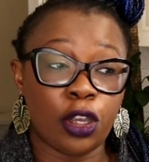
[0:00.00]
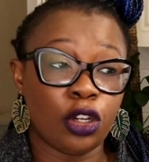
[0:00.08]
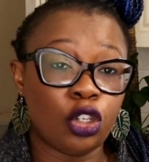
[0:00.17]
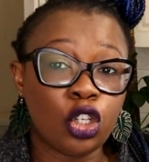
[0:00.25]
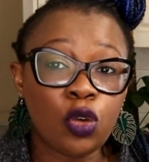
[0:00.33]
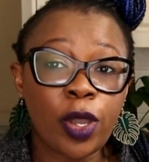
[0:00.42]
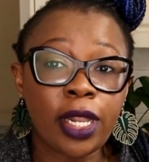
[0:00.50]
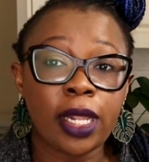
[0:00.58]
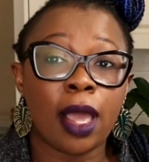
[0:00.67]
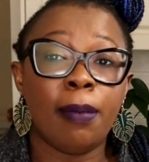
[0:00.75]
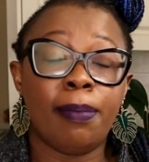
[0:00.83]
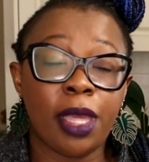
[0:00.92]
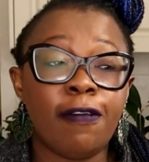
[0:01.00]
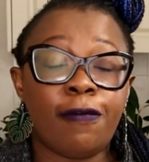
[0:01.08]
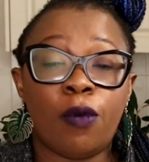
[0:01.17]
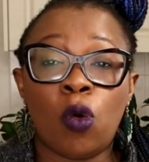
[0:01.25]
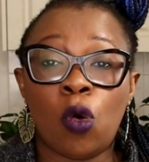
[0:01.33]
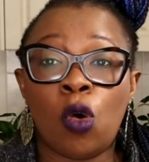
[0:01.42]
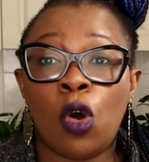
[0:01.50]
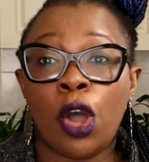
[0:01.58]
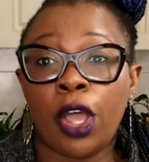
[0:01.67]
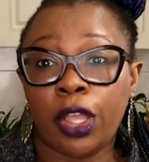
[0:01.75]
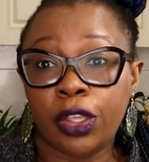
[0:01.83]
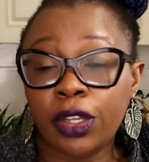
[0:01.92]
you can do it before
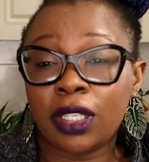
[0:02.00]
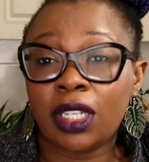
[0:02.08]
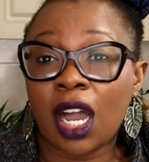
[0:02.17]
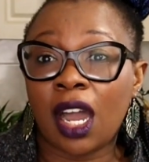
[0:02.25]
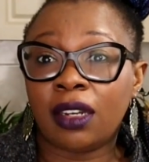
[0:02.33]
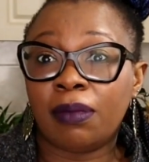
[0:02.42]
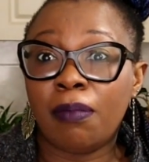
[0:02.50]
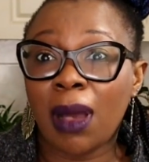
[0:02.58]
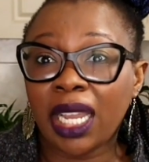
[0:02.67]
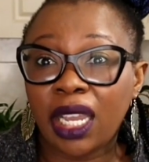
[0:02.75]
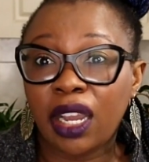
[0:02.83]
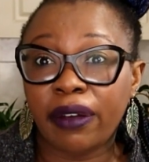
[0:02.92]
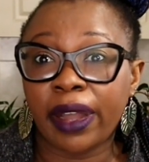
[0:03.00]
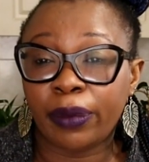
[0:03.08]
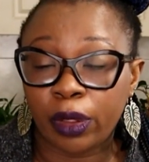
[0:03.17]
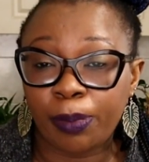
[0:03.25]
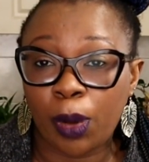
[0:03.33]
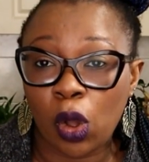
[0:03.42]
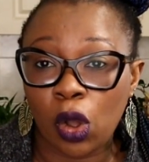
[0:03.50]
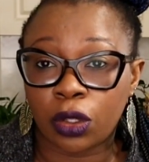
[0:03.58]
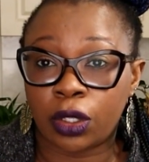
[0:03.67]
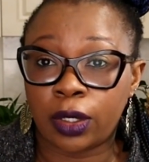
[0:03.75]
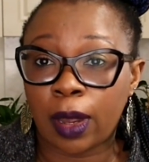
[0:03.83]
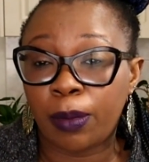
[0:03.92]
you start mucking around with
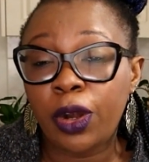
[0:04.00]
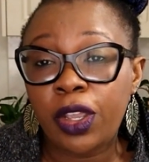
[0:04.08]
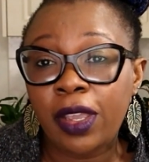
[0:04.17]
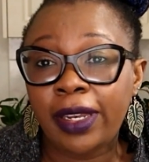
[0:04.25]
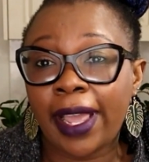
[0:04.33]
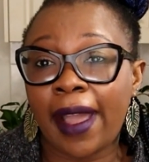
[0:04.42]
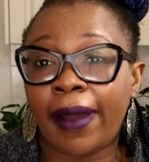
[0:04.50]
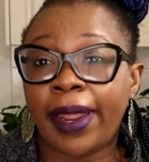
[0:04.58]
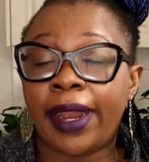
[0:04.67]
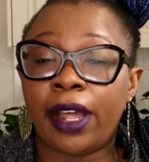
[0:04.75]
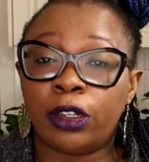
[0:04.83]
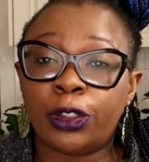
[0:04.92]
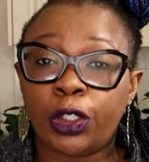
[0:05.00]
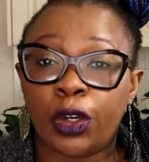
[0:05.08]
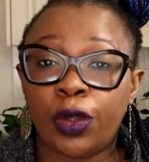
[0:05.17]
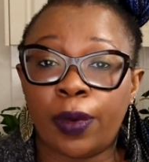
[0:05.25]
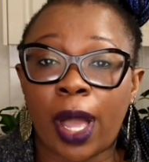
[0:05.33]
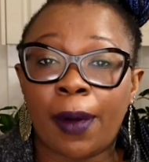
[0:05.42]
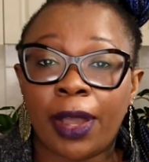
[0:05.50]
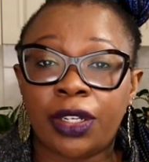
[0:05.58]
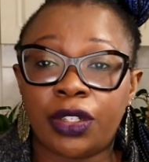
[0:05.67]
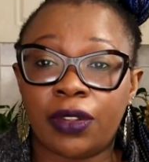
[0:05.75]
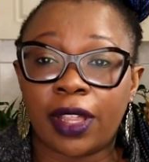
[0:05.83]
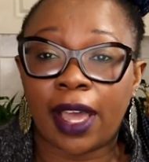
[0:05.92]
pots. So I'll bring you down and I'll show you how I
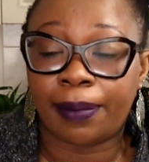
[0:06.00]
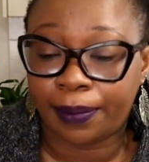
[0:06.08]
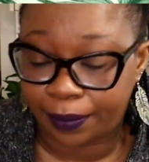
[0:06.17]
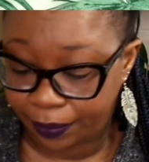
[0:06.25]
do that.